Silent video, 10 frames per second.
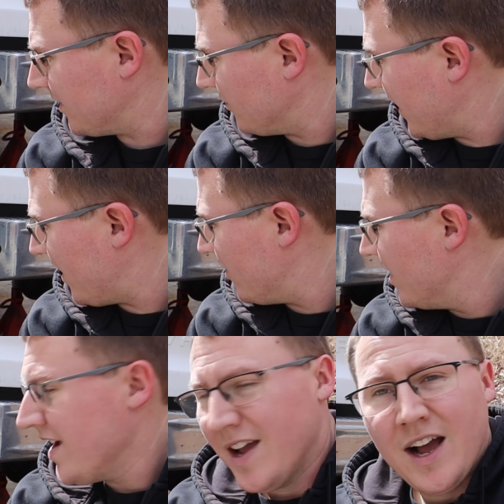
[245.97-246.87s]
So now,
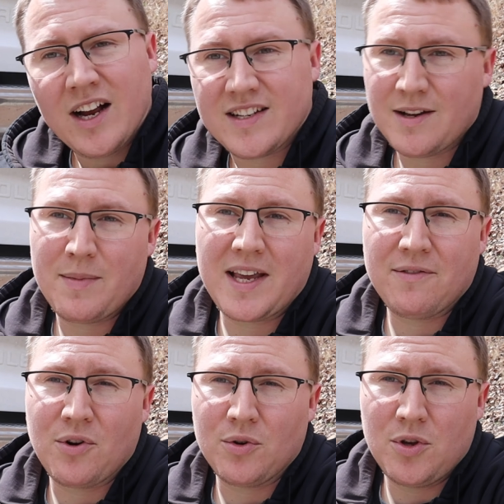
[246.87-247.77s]
I guess I'll be
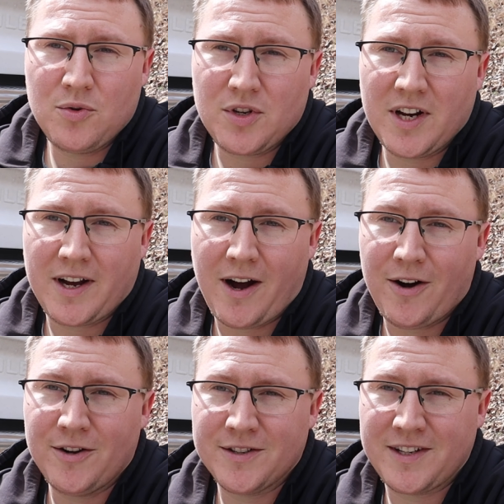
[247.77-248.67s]
giving old Eugene a
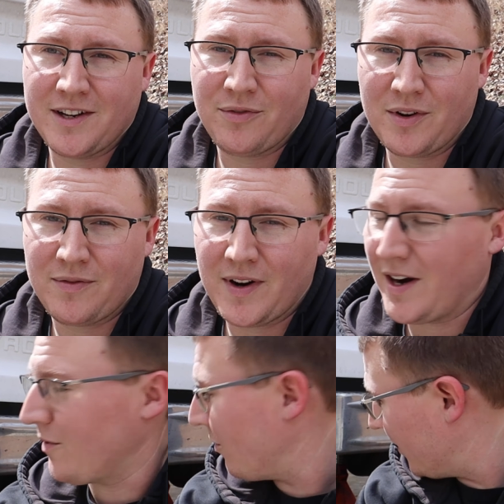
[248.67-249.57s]
call, see if we can
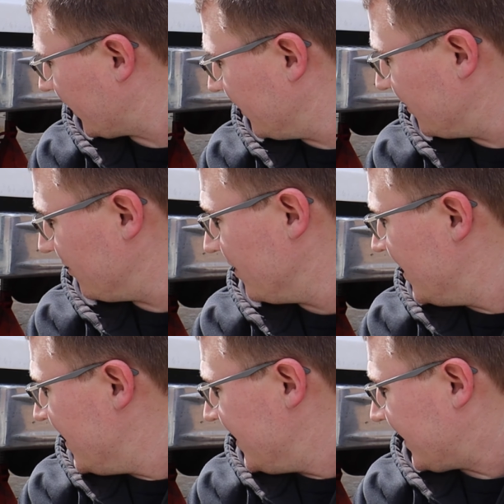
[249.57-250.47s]
figure out what we can do
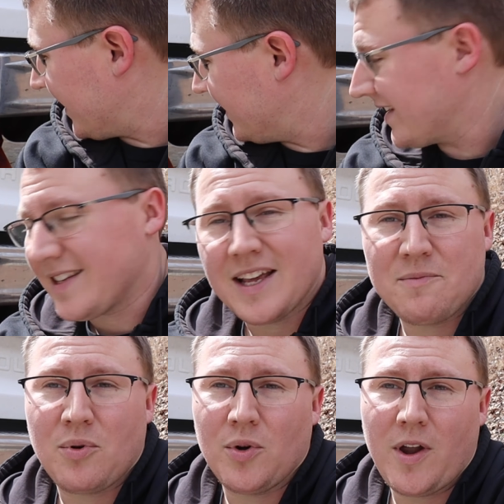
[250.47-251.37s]
to get this
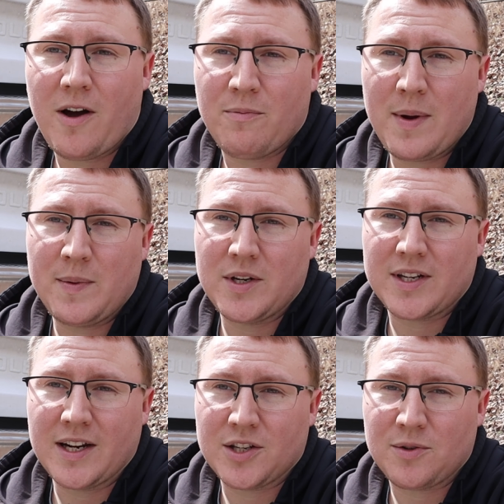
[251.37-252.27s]
thing pulled off. Maybe
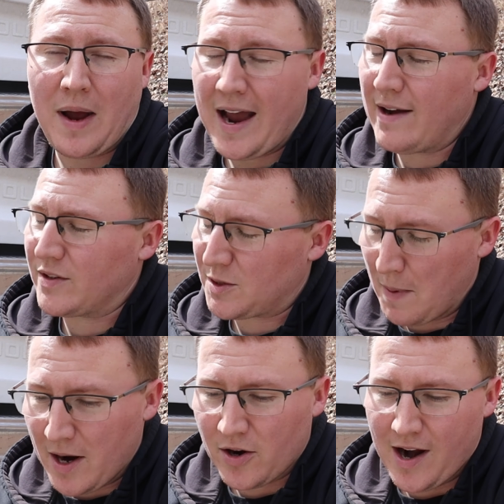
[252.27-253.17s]
just I have a
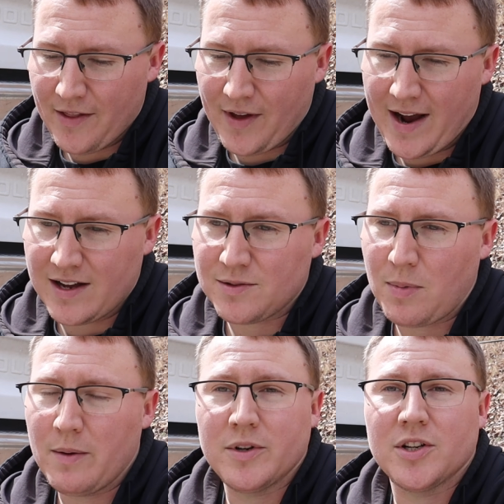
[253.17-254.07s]
spare down at the house,
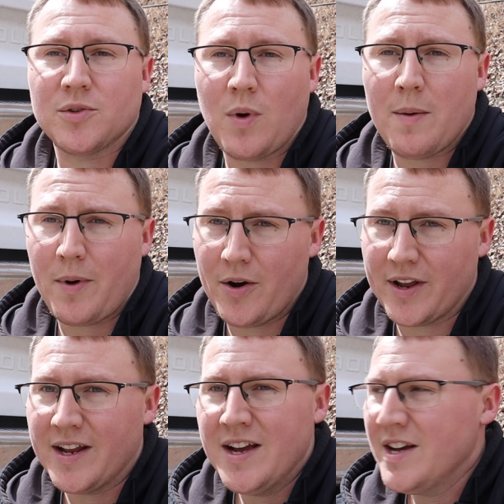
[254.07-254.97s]
probably just swap on
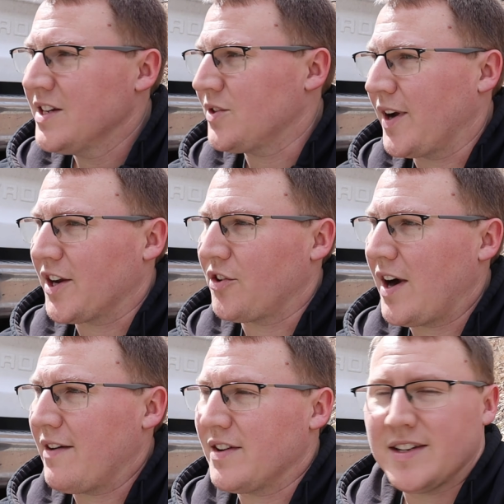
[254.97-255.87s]
it so I can
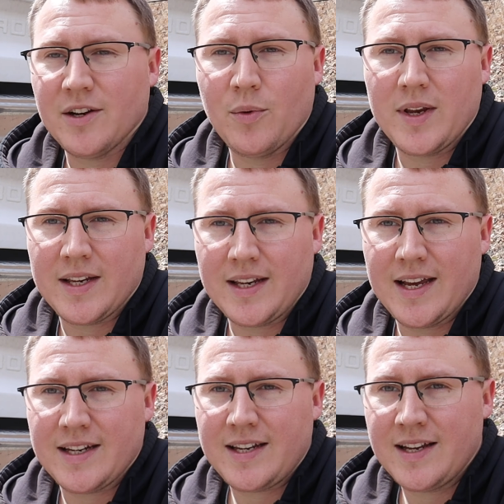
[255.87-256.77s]
drive it until we can
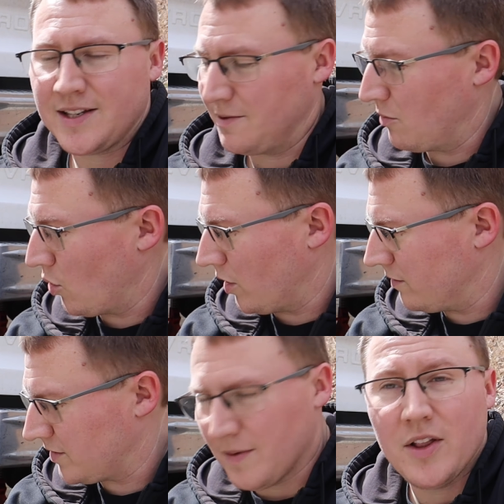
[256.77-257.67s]
get some
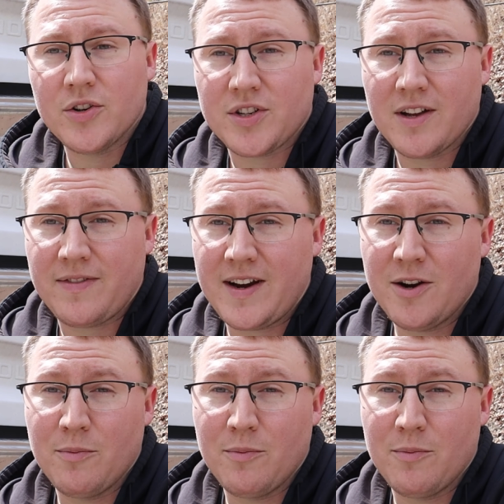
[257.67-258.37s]
other stuff here.